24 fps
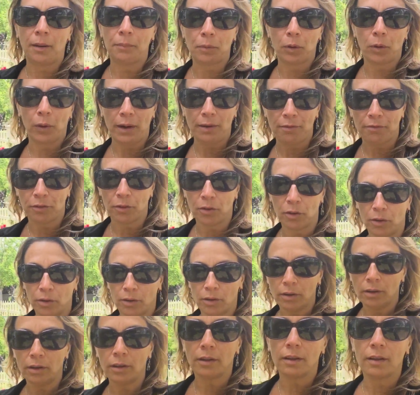
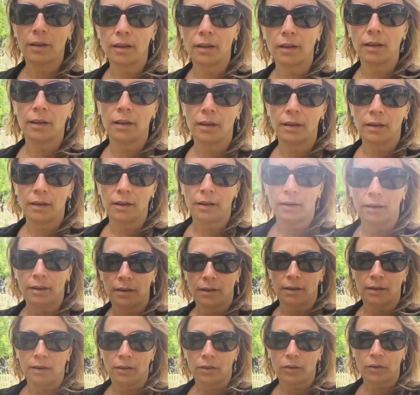grateful
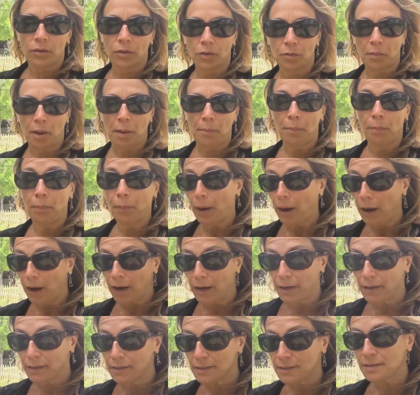to my
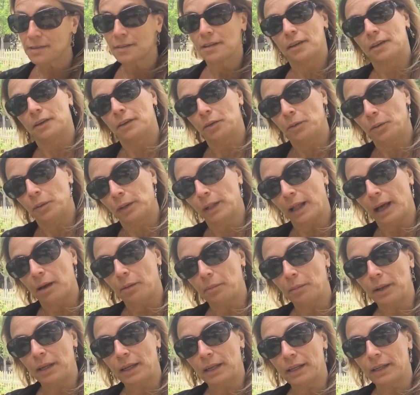boss who allowed
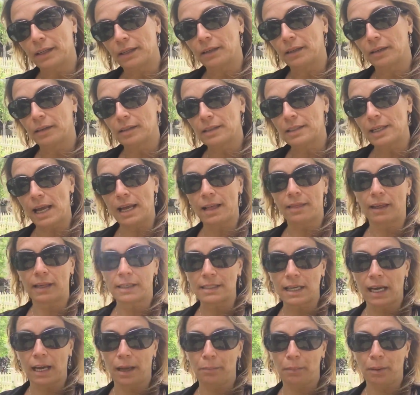me to take that
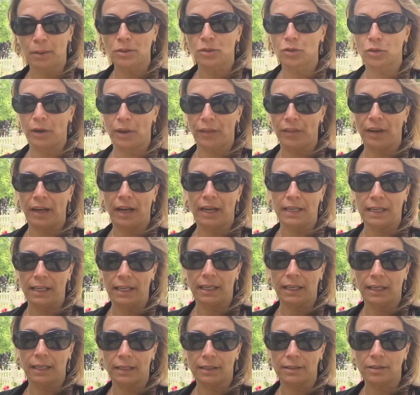time yesterday that I
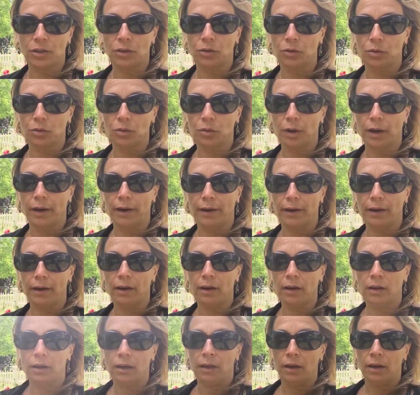needed to
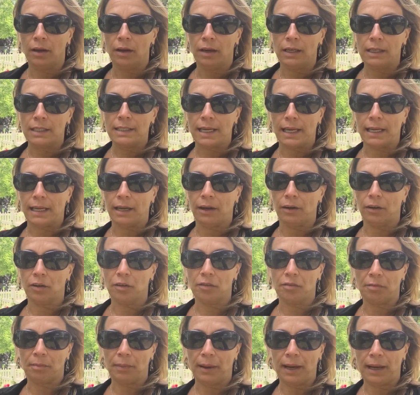take care
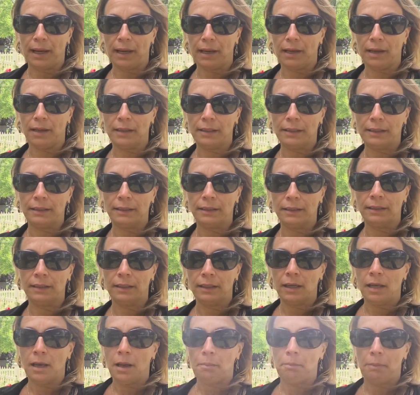of my
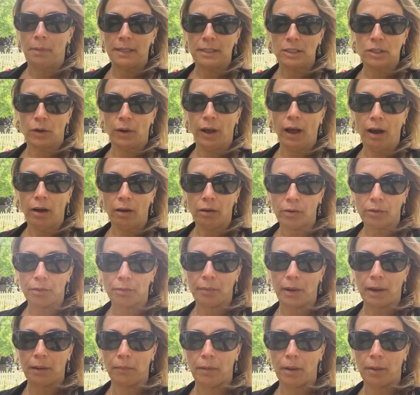mental health,
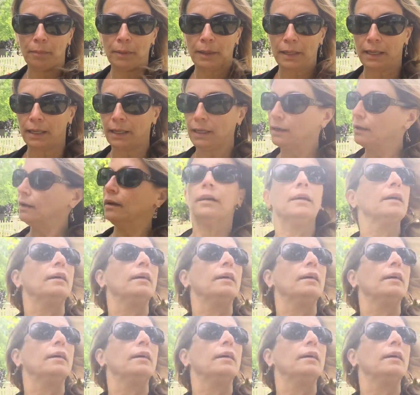my well-being.